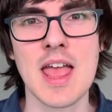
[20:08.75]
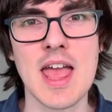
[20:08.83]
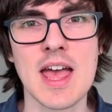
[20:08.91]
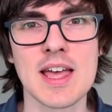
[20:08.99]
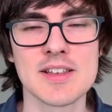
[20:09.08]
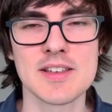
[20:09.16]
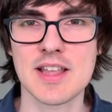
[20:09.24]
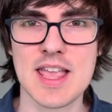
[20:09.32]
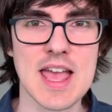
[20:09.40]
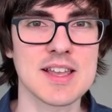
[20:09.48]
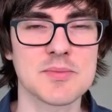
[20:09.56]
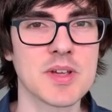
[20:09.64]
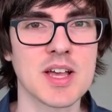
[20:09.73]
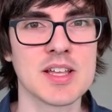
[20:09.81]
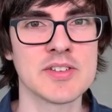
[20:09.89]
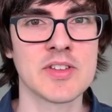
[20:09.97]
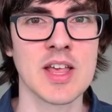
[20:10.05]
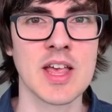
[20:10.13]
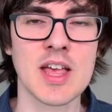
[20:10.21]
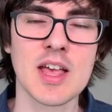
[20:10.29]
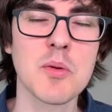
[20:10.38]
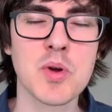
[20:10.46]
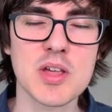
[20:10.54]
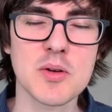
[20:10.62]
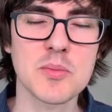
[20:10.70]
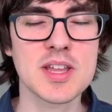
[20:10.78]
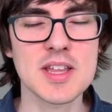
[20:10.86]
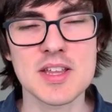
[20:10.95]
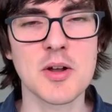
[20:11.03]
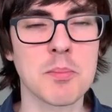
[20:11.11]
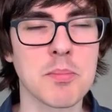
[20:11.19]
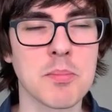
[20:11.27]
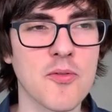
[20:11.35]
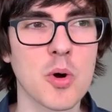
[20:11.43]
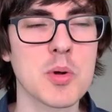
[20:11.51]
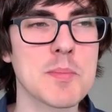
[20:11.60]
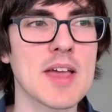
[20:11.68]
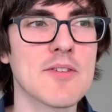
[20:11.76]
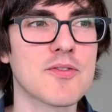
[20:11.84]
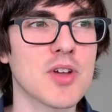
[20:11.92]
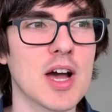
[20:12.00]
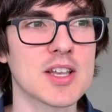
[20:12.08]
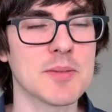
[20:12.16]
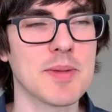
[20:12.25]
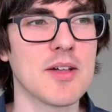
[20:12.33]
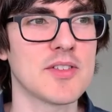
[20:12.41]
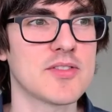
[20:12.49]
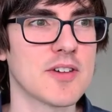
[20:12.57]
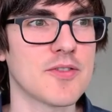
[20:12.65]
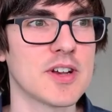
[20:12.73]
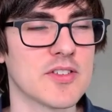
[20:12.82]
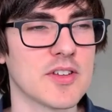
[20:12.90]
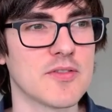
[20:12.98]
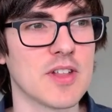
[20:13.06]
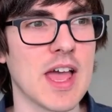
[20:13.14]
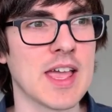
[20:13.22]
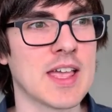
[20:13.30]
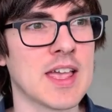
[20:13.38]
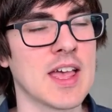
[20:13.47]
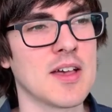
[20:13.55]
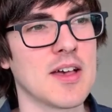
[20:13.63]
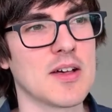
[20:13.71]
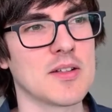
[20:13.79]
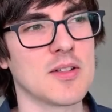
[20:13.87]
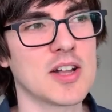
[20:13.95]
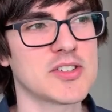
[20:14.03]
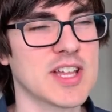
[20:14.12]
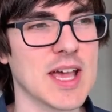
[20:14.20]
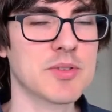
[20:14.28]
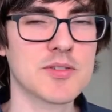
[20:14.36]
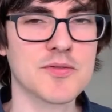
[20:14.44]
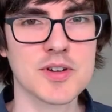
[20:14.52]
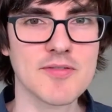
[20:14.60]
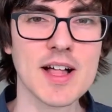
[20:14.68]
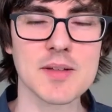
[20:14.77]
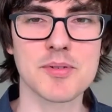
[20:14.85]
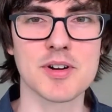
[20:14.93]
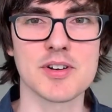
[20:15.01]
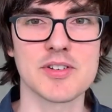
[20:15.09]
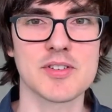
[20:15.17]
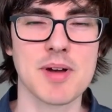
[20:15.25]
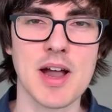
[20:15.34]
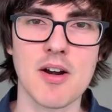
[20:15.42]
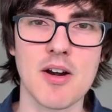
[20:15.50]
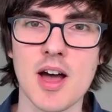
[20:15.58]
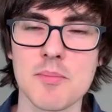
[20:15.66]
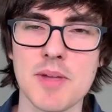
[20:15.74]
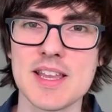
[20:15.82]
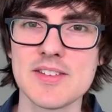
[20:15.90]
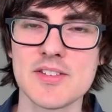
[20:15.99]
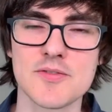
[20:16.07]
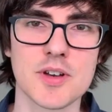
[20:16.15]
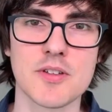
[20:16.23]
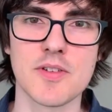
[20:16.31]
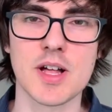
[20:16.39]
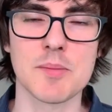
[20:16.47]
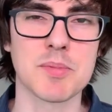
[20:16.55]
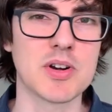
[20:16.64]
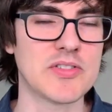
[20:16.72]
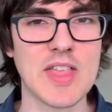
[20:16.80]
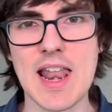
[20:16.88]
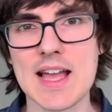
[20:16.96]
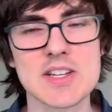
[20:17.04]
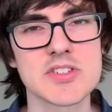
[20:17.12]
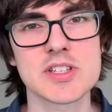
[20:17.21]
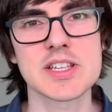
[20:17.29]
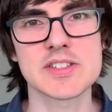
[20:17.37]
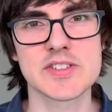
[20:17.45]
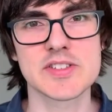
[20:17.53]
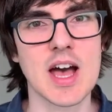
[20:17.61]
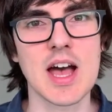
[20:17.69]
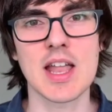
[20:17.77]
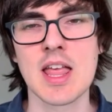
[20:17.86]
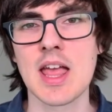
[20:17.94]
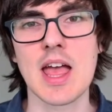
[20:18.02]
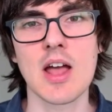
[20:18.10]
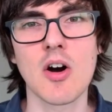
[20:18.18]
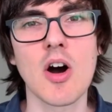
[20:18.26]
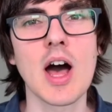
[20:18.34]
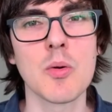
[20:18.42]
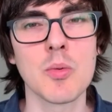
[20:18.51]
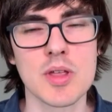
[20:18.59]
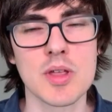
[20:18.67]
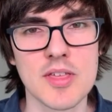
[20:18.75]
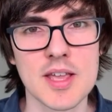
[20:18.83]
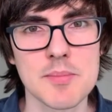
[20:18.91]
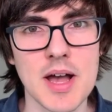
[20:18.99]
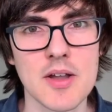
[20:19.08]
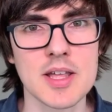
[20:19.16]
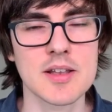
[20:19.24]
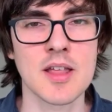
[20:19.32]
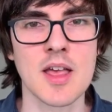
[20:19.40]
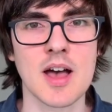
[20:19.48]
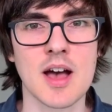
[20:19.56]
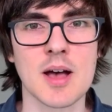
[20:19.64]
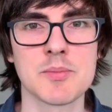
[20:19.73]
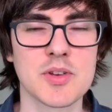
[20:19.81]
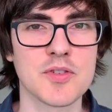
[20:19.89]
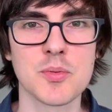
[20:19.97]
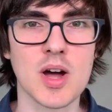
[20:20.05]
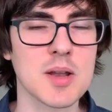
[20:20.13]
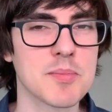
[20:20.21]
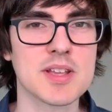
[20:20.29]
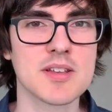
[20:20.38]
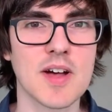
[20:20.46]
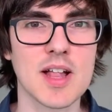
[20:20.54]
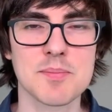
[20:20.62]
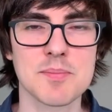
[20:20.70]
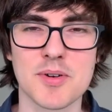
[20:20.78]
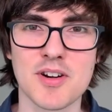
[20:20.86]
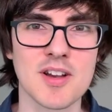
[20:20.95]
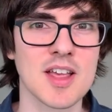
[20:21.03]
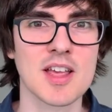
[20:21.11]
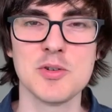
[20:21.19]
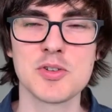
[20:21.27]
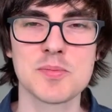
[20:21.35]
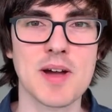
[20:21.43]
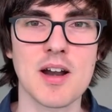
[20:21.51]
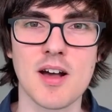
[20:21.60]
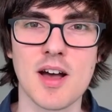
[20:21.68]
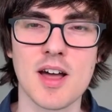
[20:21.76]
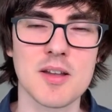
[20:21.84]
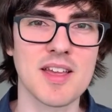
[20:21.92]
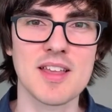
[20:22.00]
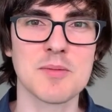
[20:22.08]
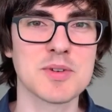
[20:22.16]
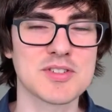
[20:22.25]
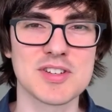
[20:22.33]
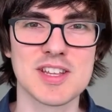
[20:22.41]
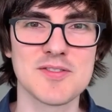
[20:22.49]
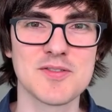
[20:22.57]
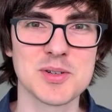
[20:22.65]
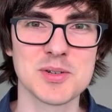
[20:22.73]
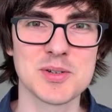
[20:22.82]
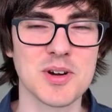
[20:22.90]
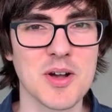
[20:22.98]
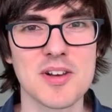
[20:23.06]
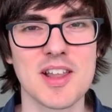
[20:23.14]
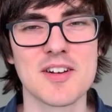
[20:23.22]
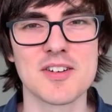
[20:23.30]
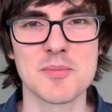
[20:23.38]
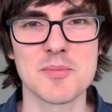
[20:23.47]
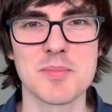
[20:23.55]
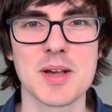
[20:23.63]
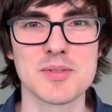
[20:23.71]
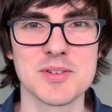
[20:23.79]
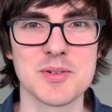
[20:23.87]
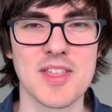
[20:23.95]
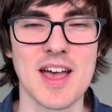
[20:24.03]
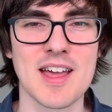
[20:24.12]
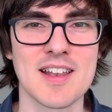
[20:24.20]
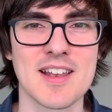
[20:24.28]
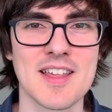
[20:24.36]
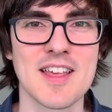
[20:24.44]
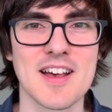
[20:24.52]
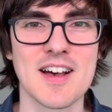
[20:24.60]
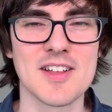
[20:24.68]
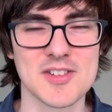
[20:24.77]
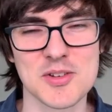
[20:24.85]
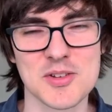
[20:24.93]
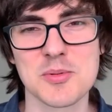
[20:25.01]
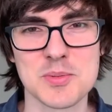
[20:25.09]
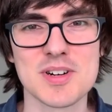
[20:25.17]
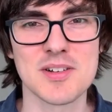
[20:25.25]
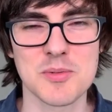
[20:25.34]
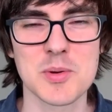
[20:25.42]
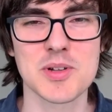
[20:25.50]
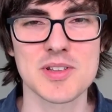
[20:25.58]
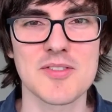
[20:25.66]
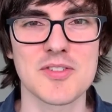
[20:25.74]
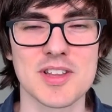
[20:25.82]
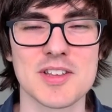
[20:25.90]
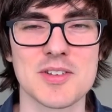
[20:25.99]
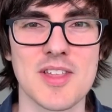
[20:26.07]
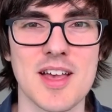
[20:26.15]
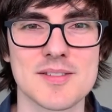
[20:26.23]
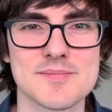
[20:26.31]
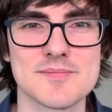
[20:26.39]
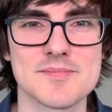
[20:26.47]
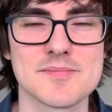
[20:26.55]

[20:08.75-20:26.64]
And again, it's because we before we may have talked about this difference of like Logic Apps is for developers and Power Automate isn't for developers. That actually is not at all how we think about it. So if you want to be a developer, use Power Automate, and we should give you a code editor to be able to do that. So we will definitely do that.